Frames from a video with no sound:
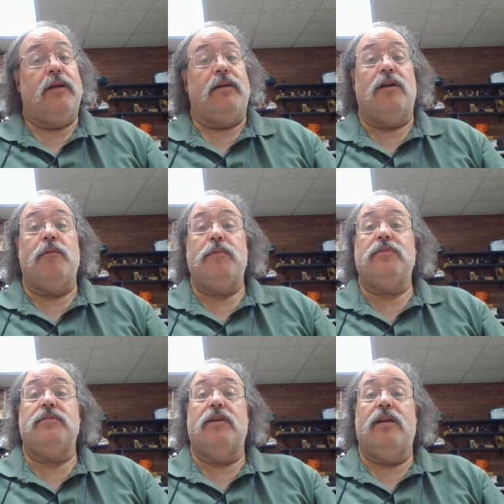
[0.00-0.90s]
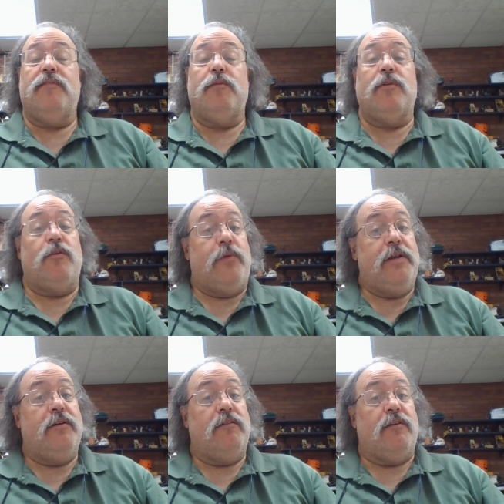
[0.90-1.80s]
and help you decide if you want to
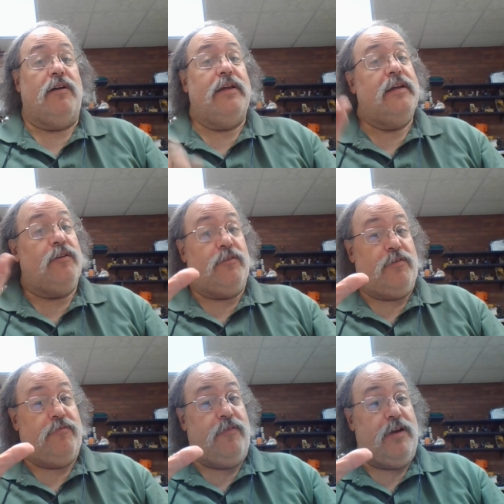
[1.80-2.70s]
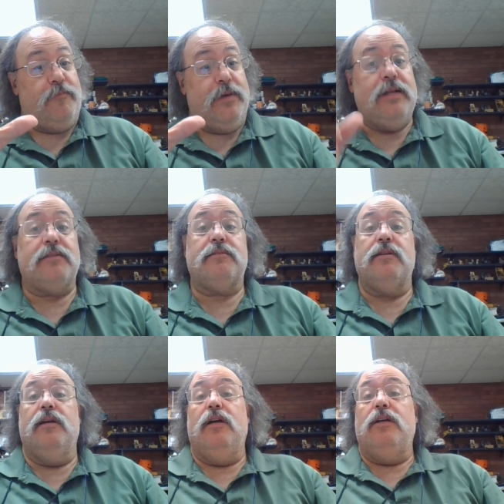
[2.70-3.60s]
read it or not in under 5 minutes.